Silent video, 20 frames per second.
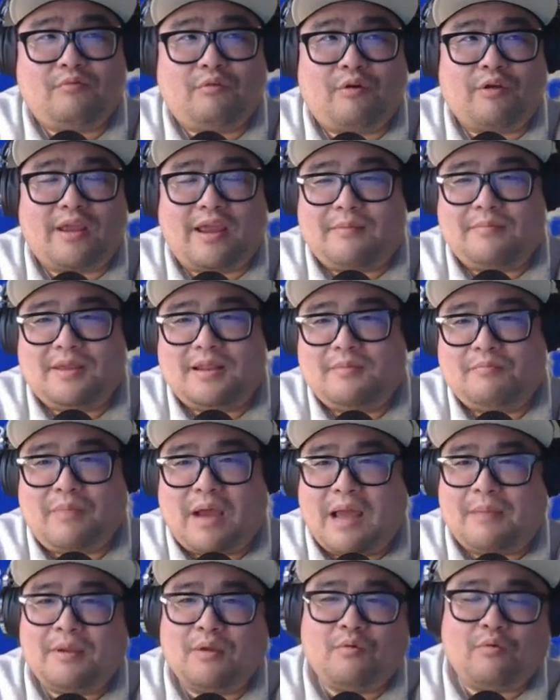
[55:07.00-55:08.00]
I mean,
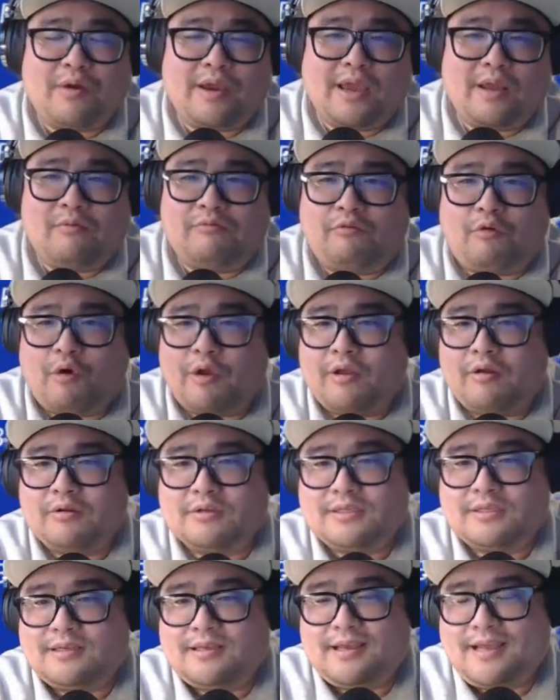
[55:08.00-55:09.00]
Bobby Witt,
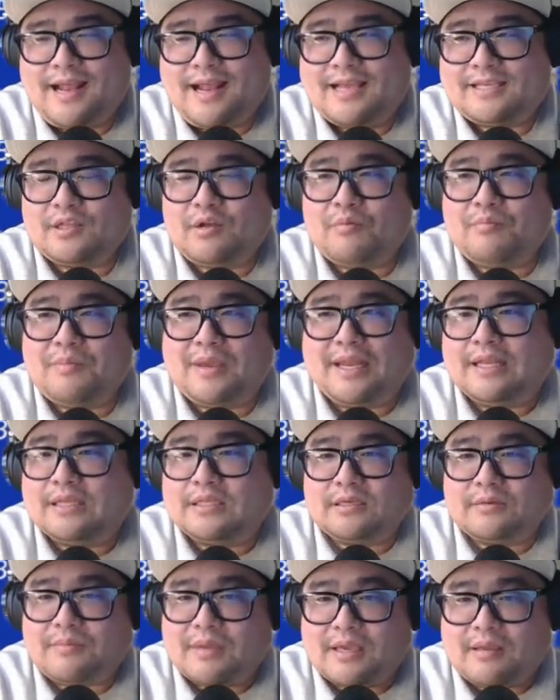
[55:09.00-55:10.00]
Royals, it has no meaning
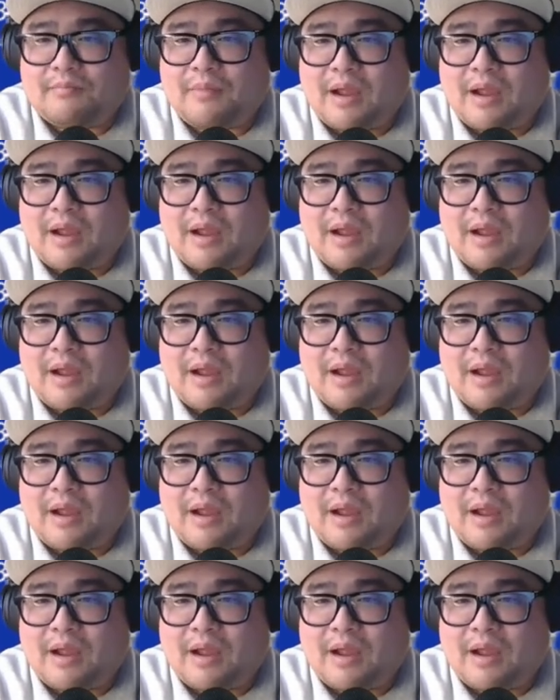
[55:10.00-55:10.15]
to me.